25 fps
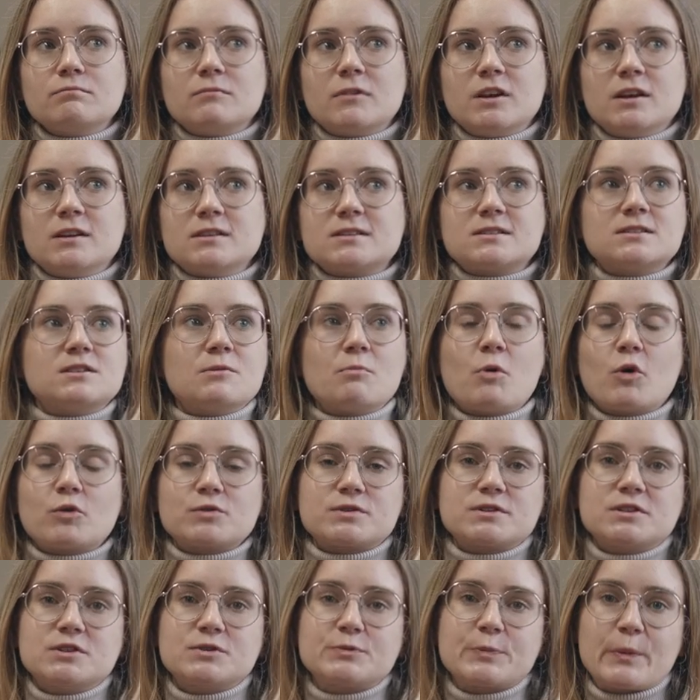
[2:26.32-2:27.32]
is the
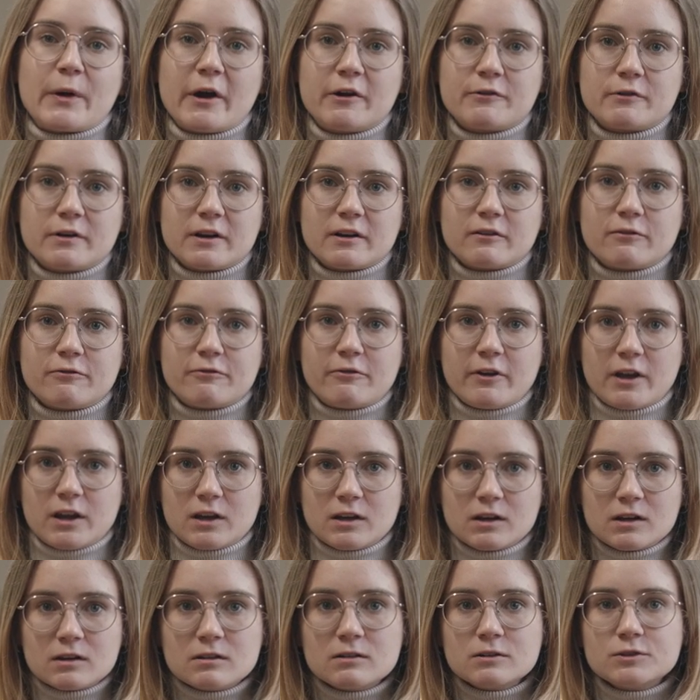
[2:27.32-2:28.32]
most inspiring
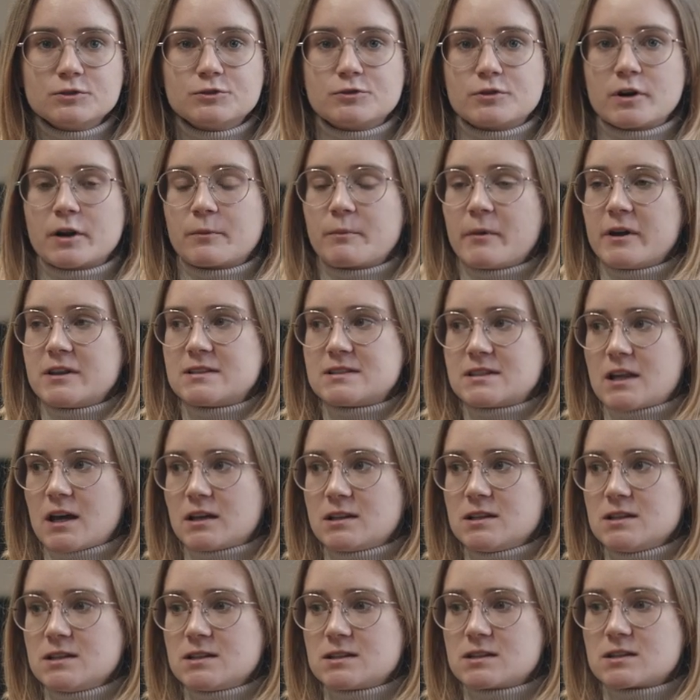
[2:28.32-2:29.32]
thing during my
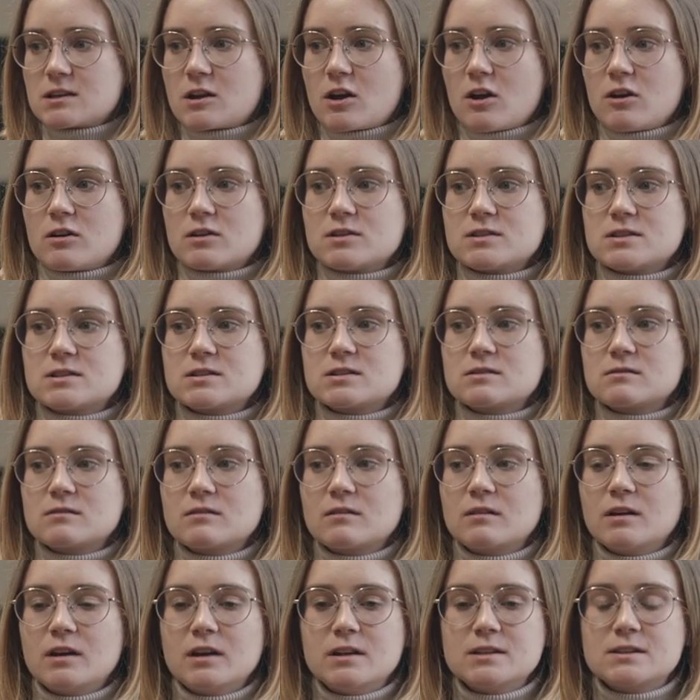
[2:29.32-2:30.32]
studies because
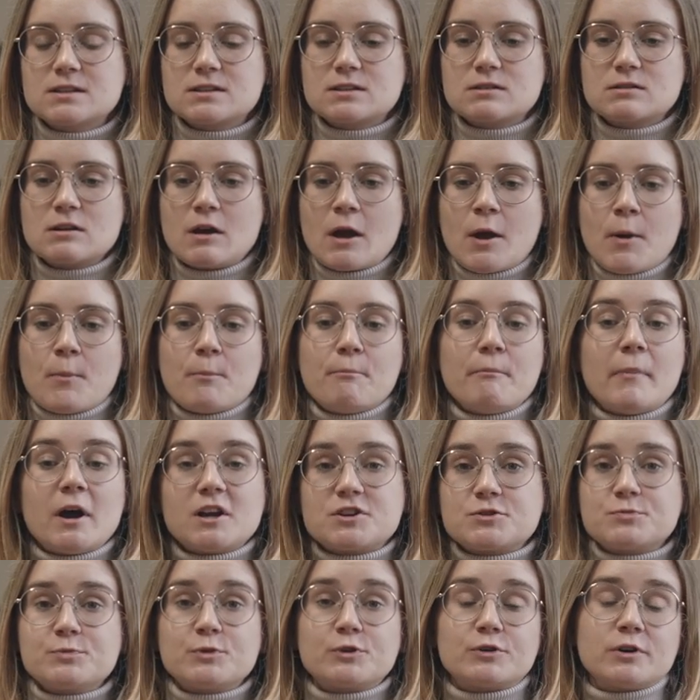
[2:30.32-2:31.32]
it's
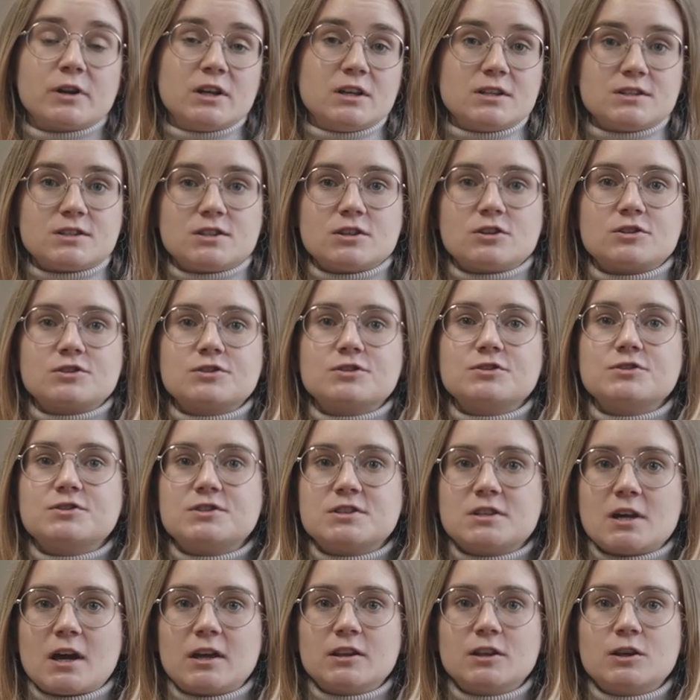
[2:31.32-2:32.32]
much more easier to
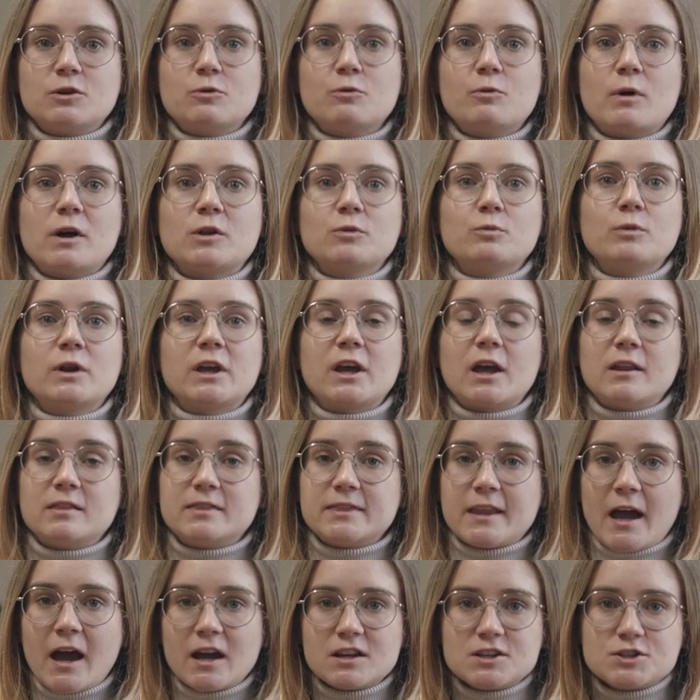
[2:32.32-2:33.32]
study when we
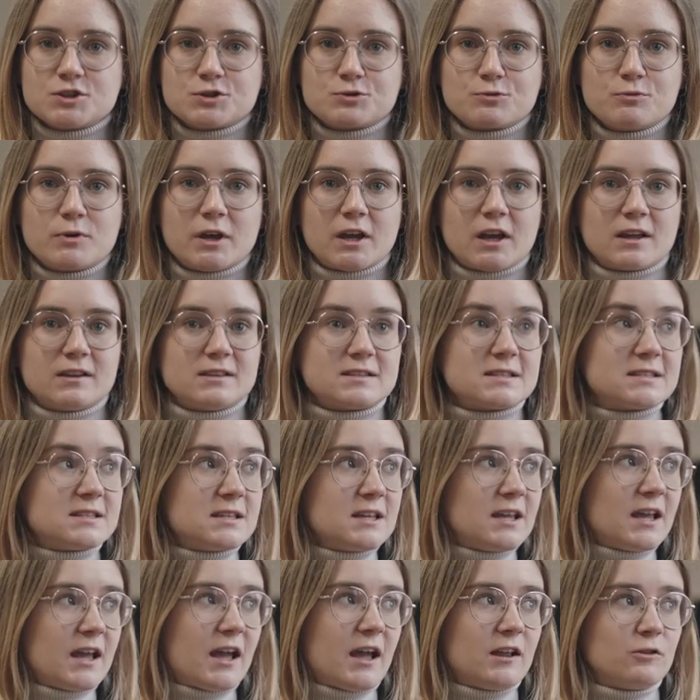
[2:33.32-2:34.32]
can touch, we can
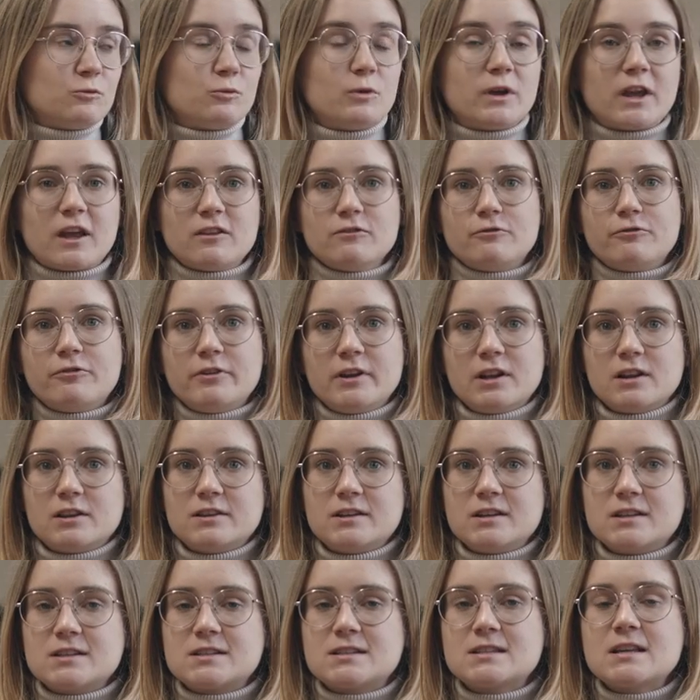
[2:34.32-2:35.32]
see and we can feel
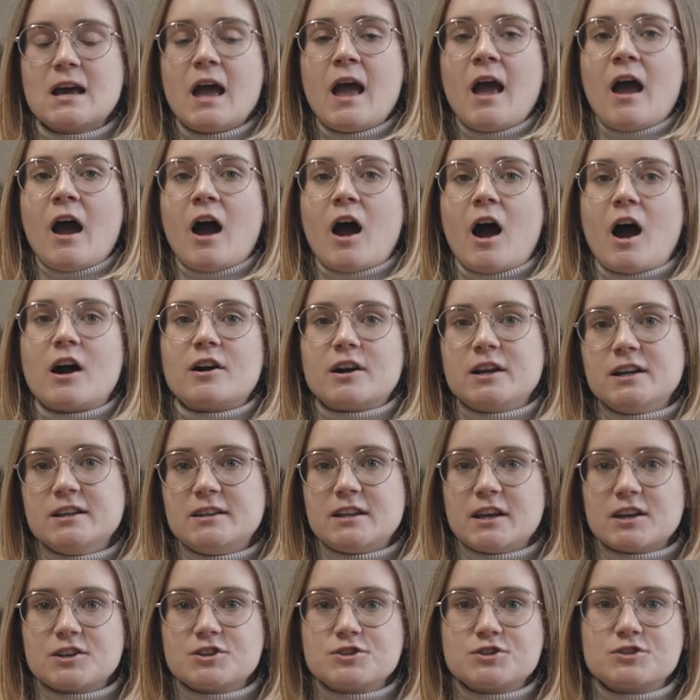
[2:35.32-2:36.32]
this
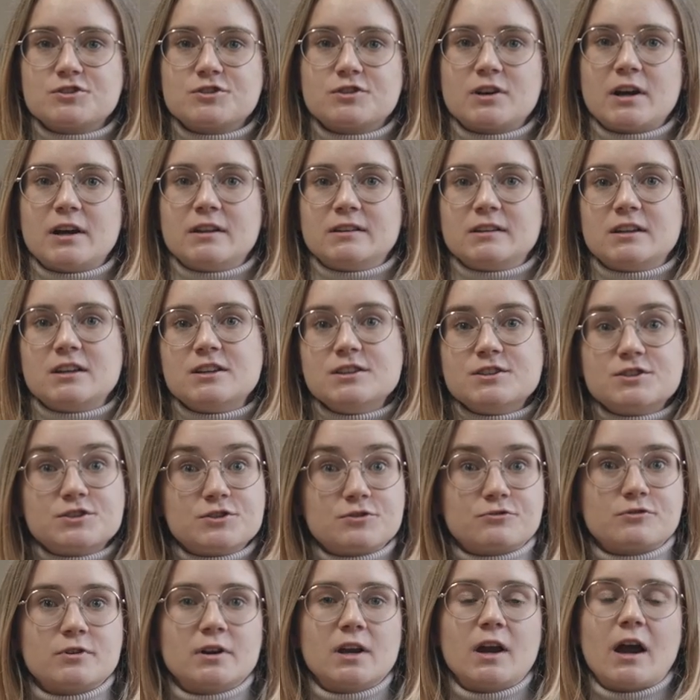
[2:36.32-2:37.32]
architecture and
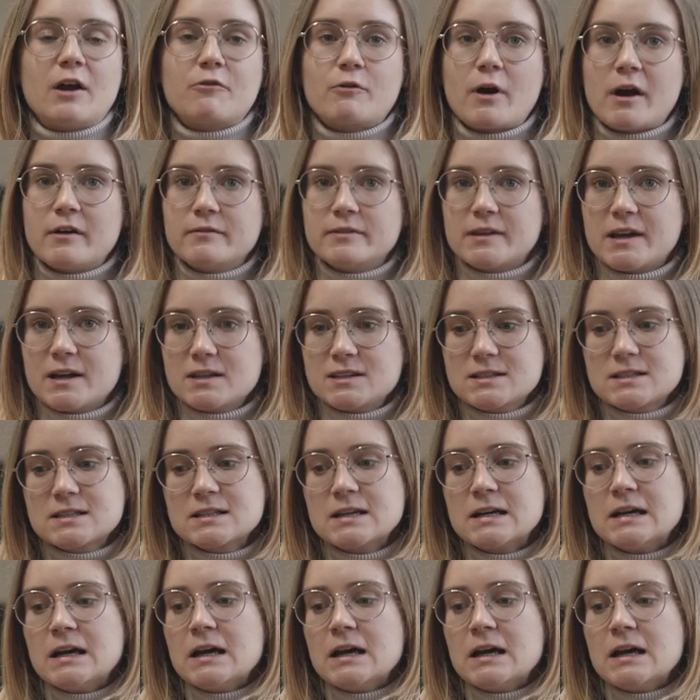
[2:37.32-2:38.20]
history around us.